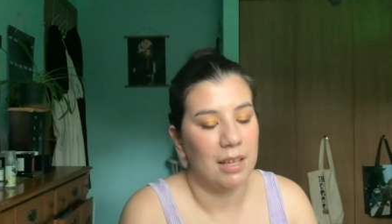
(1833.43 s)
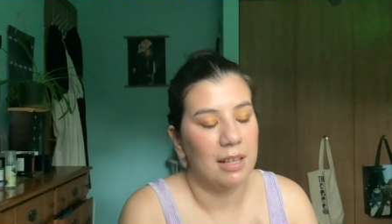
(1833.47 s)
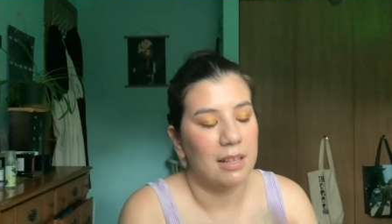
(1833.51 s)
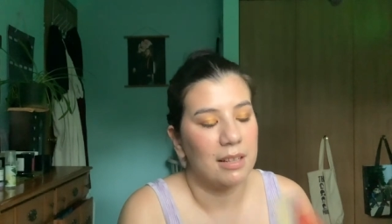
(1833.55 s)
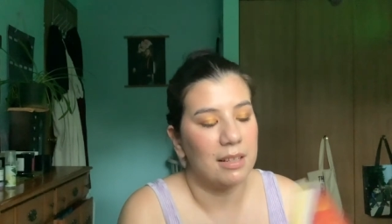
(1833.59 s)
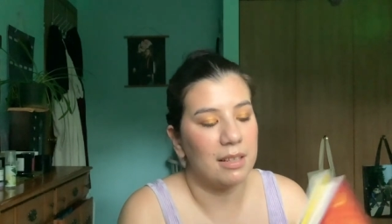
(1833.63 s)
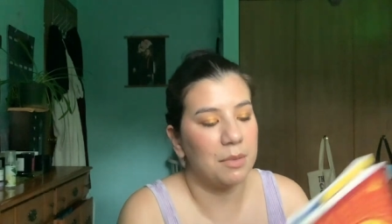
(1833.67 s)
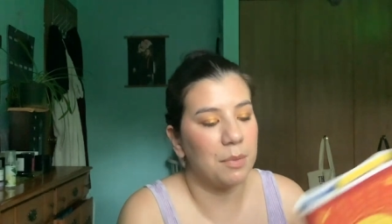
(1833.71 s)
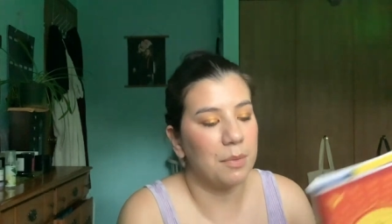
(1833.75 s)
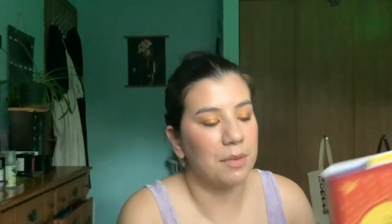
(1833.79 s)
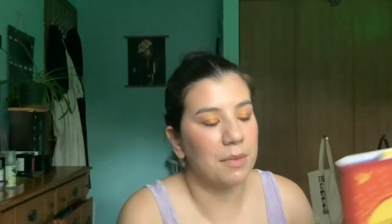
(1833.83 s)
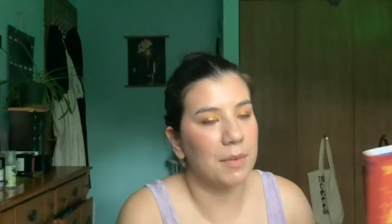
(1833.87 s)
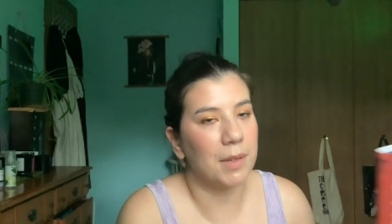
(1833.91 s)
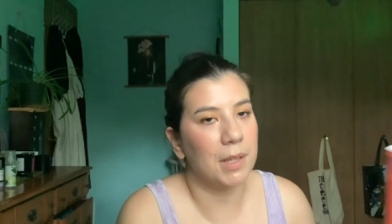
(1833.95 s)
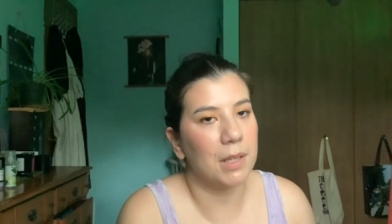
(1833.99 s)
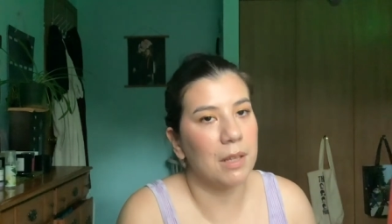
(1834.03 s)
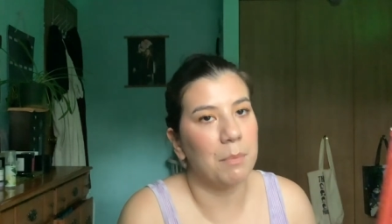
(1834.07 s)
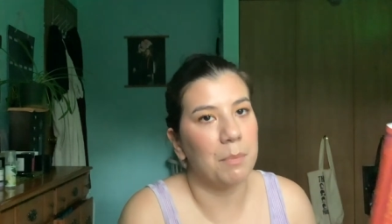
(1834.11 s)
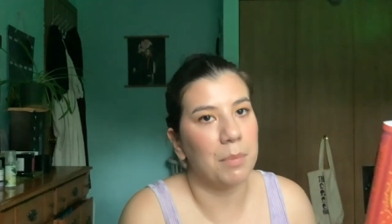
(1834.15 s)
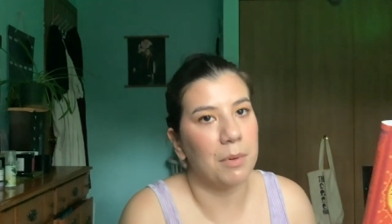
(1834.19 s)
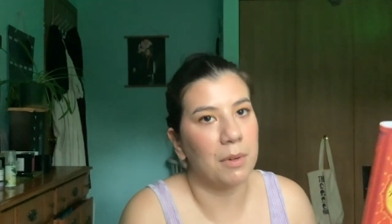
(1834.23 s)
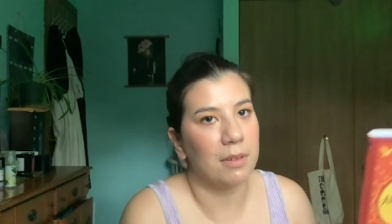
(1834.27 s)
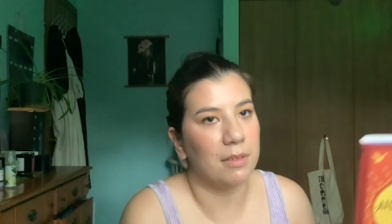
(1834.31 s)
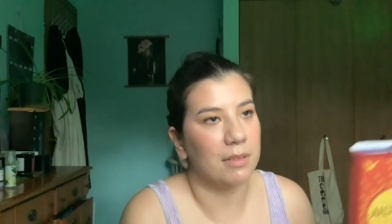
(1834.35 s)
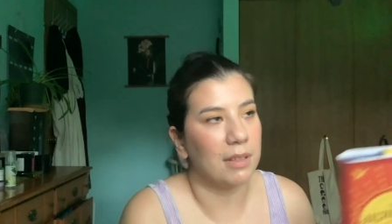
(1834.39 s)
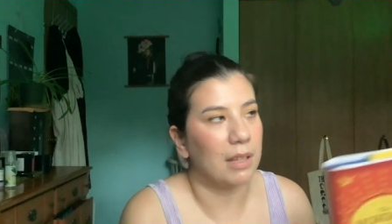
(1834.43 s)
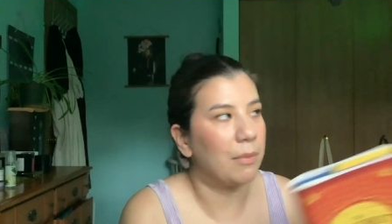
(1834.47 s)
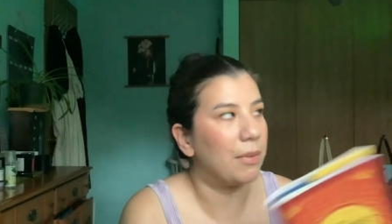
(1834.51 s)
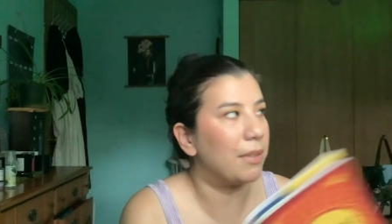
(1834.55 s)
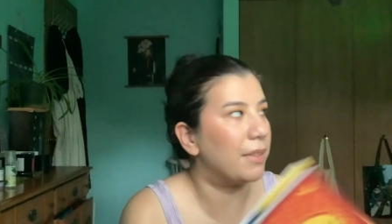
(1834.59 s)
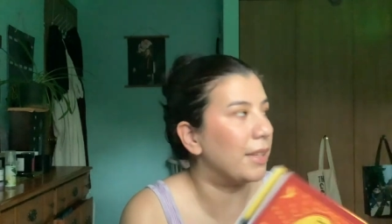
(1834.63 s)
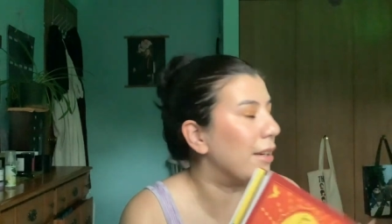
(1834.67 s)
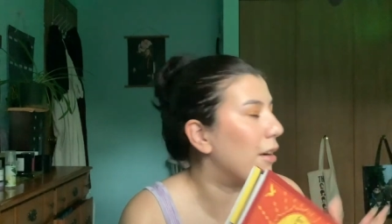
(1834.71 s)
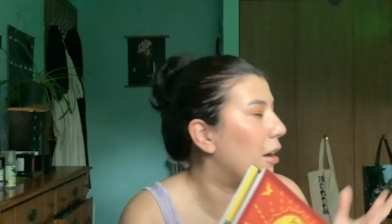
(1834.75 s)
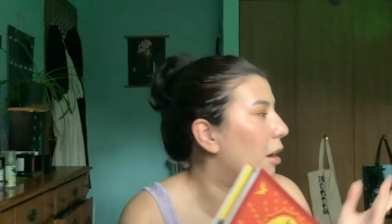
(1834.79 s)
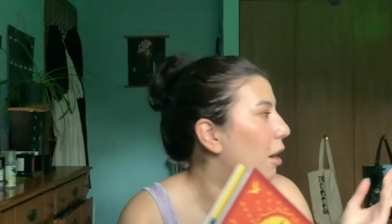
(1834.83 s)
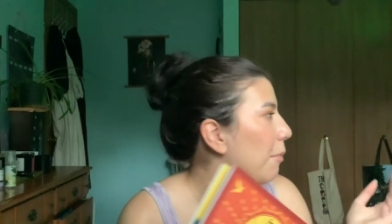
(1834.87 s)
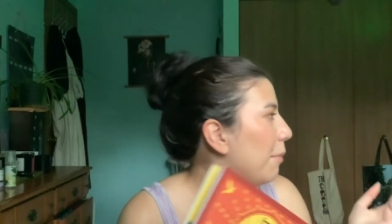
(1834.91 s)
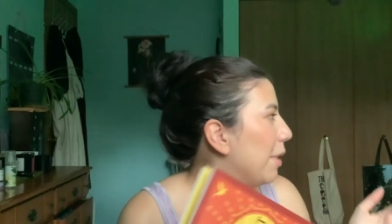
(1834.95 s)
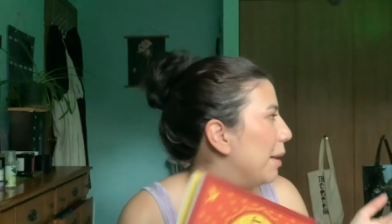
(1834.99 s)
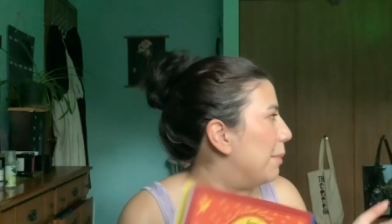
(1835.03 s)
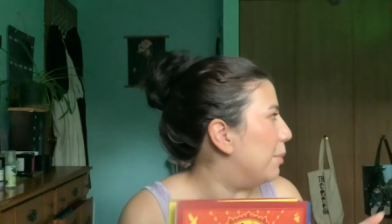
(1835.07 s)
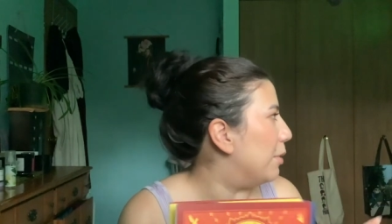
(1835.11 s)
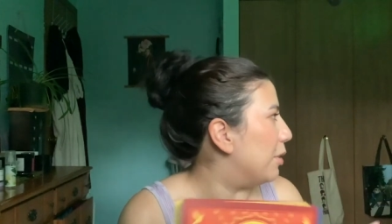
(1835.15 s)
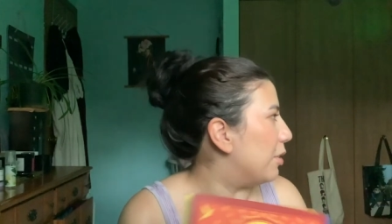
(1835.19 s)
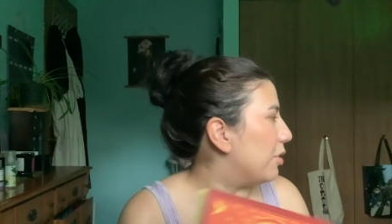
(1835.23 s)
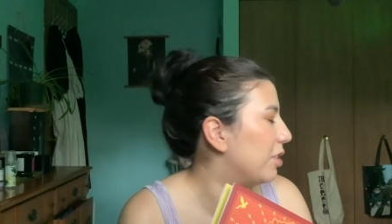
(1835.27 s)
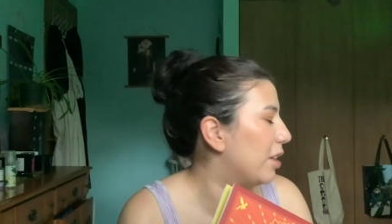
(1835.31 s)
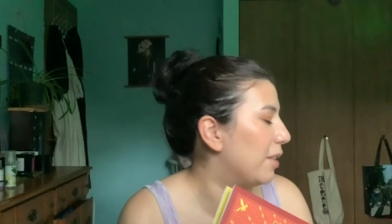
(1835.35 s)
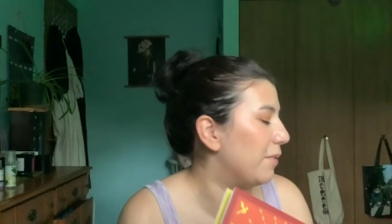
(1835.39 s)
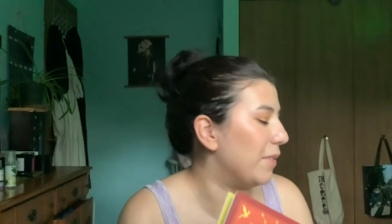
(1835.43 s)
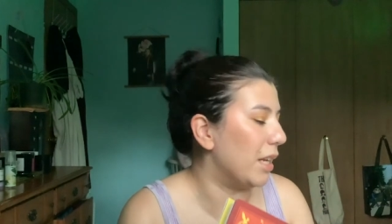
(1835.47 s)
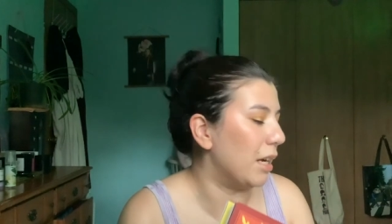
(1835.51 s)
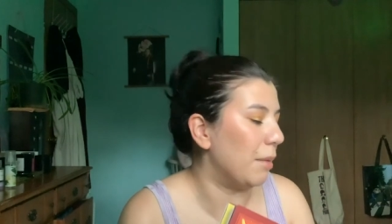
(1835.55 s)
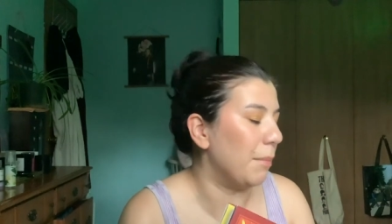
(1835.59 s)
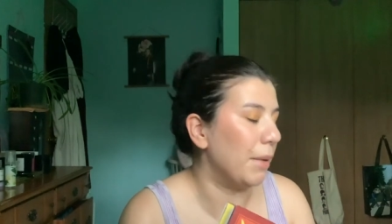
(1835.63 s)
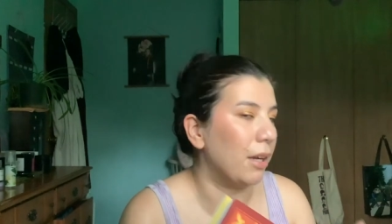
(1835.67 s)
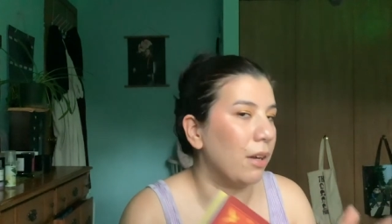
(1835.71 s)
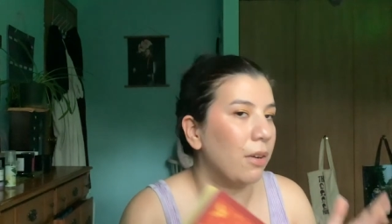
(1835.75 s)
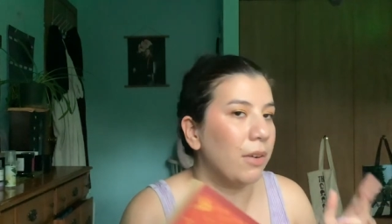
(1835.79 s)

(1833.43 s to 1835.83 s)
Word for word: This was one of the books that was like on my bookshelf and I'm like,